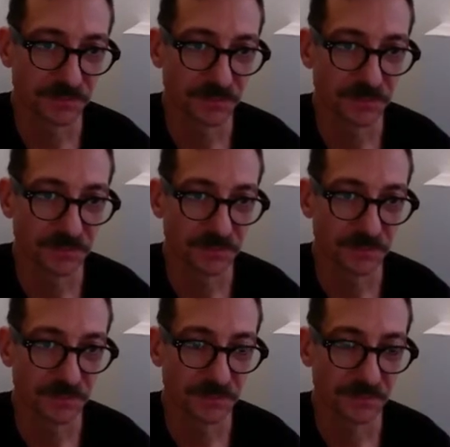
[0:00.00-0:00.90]

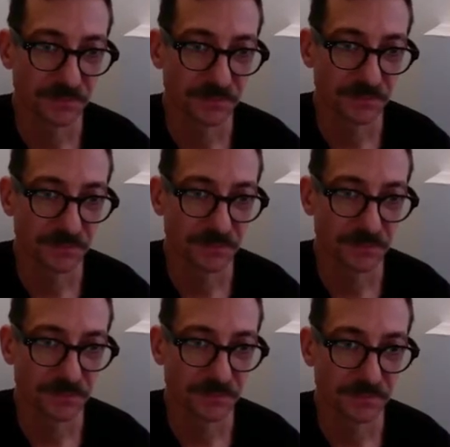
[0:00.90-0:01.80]

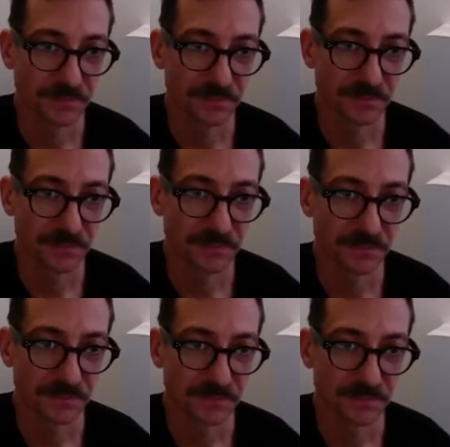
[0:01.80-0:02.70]

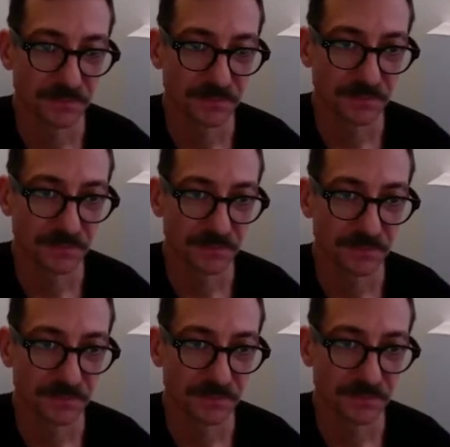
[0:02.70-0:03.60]

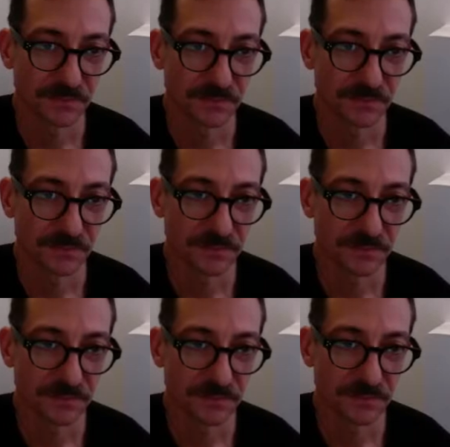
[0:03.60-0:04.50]

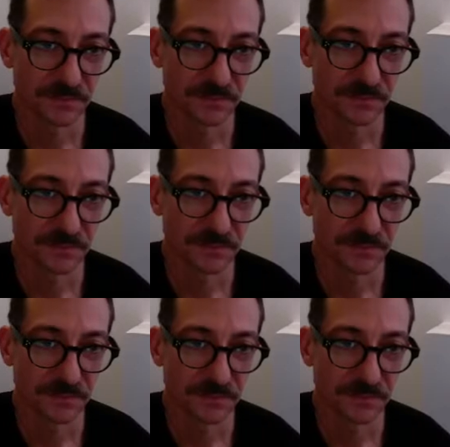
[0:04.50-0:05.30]
No words are spoken by the person on screen.